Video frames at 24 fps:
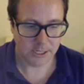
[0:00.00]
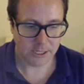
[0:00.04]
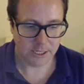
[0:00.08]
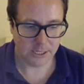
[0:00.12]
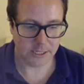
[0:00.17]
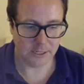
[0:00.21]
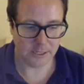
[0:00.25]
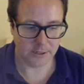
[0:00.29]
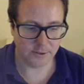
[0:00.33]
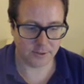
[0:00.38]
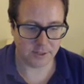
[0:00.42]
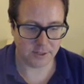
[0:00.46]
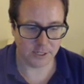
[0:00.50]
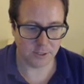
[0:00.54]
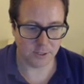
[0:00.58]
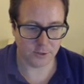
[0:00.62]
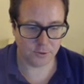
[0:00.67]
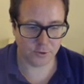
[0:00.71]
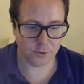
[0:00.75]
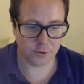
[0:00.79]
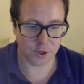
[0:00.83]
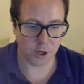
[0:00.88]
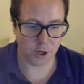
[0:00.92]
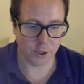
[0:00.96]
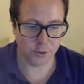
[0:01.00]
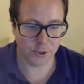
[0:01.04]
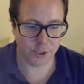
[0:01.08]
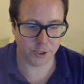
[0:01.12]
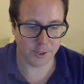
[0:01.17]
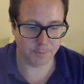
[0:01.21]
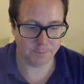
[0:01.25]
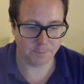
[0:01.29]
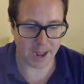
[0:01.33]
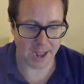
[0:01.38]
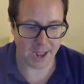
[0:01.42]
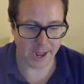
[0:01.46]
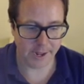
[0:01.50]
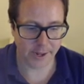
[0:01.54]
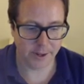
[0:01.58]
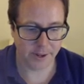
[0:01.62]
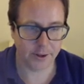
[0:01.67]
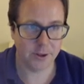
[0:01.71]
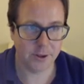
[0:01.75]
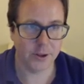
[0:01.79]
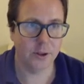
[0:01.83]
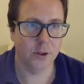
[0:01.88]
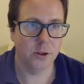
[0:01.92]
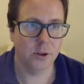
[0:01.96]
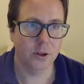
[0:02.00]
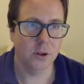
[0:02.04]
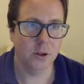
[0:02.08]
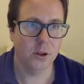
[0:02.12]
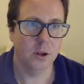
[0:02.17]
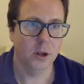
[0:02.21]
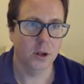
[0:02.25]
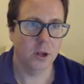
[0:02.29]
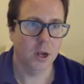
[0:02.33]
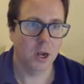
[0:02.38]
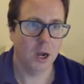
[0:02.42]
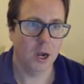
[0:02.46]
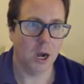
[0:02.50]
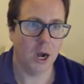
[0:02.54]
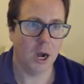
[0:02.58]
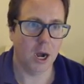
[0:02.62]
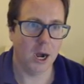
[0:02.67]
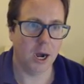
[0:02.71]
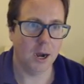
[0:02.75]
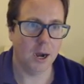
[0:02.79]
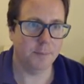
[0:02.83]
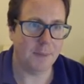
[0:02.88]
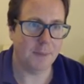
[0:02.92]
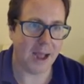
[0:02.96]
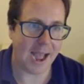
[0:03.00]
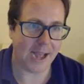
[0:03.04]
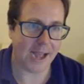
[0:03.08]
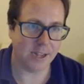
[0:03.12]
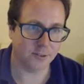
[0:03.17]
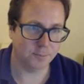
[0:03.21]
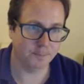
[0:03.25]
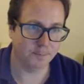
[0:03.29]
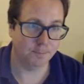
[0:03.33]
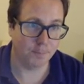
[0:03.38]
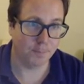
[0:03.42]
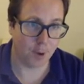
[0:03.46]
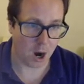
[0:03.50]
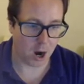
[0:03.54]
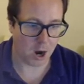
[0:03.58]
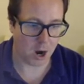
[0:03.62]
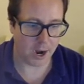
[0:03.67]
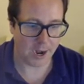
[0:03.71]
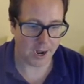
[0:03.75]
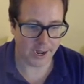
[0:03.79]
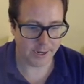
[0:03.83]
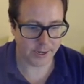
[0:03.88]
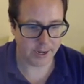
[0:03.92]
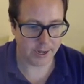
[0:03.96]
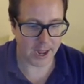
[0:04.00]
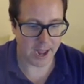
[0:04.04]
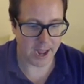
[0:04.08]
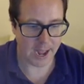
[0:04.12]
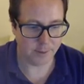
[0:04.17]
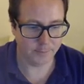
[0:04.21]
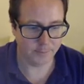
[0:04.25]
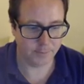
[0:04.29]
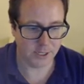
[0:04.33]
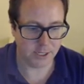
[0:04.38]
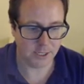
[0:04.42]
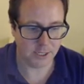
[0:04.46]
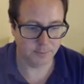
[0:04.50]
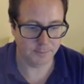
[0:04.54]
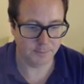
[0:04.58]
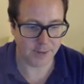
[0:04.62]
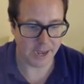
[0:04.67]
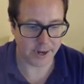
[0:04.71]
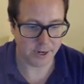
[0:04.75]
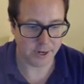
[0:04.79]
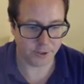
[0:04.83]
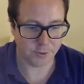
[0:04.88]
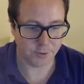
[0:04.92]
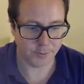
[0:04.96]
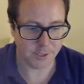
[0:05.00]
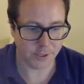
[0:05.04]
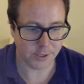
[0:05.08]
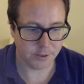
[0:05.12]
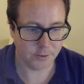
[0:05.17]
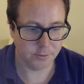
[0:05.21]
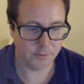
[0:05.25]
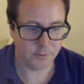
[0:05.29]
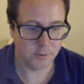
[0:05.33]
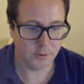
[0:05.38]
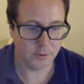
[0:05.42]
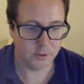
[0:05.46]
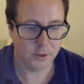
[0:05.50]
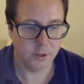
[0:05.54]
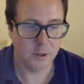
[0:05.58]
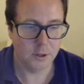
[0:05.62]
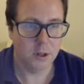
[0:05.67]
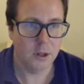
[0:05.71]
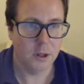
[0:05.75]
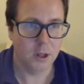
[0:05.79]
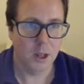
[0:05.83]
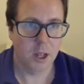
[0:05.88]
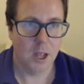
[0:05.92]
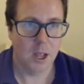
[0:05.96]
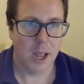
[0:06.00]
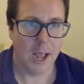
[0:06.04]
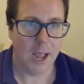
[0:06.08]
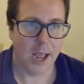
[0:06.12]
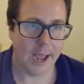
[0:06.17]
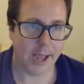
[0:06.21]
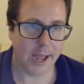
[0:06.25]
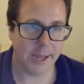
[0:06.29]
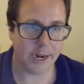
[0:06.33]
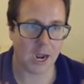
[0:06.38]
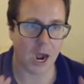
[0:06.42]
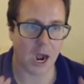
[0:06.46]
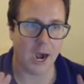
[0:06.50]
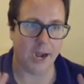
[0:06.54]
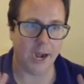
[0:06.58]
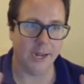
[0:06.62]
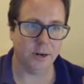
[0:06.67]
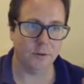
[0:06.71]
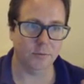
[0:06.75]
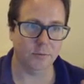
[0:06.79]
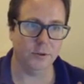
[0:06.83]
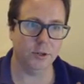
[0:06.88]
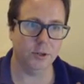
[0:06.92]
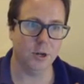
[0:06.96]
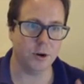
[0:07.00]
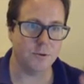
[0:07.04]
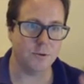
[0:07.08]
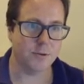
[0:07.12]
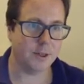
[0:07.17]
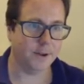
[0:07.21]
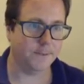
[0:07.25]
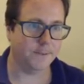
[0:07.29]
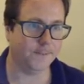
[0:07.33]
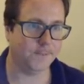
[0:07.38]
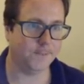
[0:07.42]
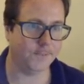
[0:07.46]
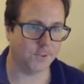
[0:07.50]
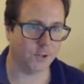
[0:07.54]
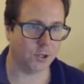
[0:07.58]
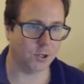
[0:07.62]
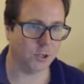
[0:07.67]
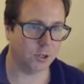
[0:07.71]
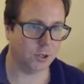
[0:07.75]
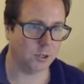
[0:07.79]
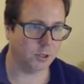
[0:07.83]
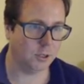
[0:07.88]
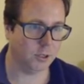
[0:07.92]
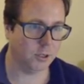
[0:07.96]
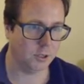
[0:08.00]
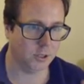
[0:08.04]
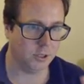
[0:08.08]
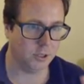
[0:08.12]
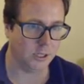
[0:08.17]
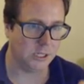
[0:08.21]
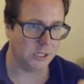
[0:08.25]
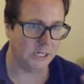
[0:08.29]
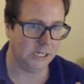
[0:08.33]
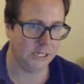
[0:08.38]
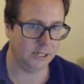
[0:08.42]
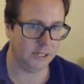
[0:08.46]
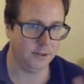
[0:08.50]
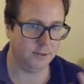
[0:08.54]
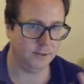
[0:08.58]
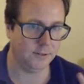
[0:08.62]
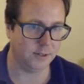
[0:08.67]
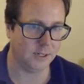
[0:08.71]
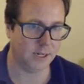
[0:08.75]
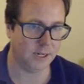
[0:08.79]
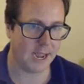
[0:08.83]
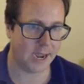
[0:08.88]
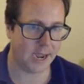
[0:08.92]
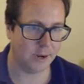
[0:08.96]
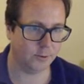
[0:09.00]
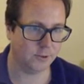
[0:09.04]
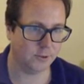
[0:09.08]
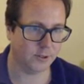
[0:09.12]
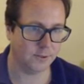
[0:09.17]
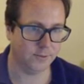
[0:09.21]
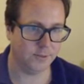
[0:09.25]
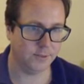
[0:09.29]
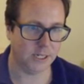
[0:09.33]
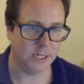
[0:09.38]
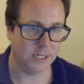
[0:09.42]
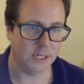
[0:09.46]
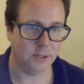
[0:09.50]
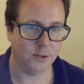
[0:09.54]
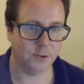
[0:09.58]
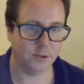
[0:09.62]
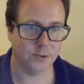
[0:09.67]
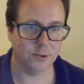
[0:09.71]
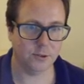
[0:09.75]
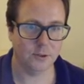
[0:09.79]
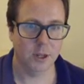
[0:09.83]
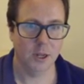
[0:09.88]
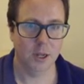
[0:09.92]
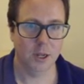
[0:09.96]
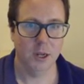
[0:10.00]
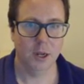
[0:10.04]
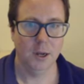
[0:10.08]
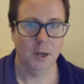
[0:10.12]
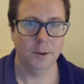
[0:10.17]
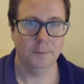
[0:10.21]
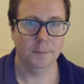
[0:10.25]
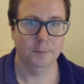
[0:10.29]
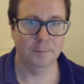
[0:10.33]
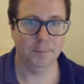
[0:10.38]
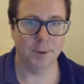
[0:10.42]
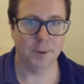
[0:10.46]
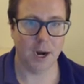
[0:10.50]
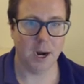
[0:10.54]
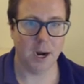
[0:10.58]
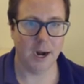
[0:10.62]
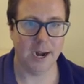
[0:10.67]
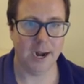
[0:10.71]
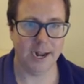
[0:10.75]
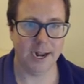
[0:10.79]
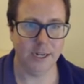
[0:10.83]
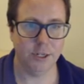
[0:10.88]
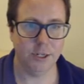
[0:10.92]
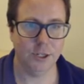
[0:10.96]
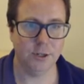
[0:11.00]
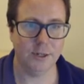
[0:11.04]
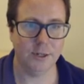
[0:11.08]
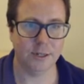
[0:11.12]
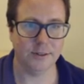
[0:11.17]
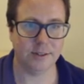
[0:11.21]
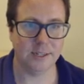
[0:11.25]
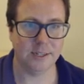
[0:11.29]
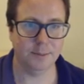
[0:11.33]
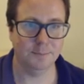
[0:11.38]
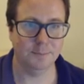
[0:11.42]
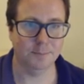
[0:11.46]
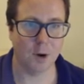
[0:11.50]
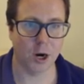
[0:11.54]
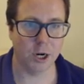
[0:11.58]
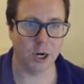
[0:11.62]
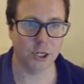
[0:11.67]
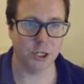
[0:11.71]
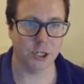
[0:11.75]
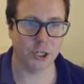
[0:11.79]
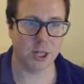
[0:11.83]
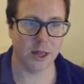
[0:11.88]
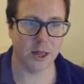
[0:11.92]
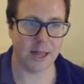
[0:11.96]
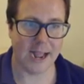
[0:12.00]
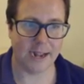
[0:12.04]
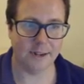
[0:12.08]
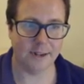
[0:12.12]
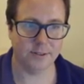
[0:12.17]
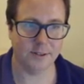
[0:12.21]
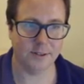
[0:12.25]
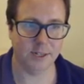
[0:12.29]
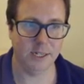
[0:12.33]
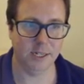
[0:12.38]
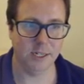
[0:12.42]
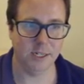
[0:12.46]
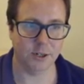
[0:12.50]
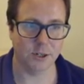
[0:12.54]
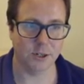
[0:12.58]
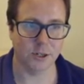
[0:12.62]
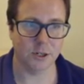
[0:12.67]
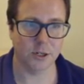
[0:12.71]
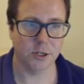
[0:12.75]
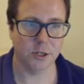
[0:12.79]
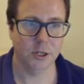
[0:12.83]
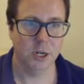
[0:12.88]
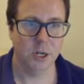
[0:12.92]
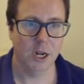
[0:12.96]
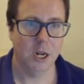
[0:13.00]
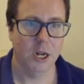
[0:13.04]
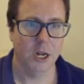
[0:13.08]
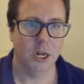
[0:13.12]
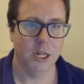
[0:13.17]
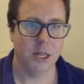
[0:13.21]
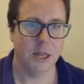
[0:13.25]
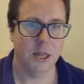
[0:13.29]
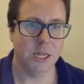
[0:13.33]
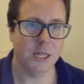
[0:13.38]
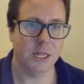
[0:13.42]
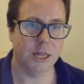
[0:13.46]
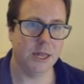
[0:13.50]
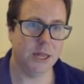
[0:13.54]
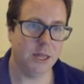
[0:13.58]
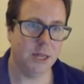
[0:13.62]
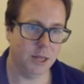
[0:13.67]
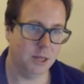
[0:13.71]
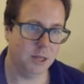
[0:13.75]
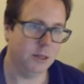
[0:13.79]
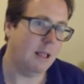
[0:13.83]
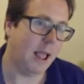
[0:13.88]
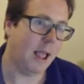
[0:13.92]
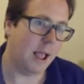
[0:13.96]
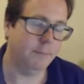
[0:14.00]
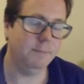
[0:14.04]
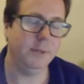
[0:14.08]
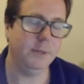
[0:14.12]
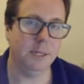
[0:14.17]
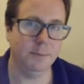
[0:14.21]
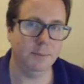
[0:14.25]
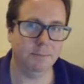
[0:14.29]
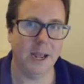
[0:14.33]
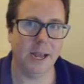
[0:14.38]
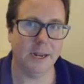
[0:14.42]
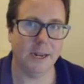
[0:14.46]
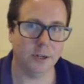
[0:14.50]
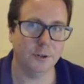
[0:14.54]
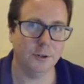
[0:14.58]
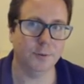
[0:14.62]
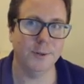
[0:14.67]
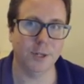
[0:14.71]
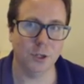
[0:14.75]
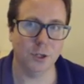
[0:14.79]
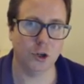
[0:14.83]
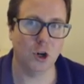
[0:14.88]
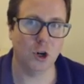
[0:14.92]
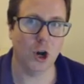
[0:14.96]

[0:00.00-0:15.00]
is that Scotiabank um, has bought MD Management. And I don't know the full ins and outs of this, but you can see March last year that MD Management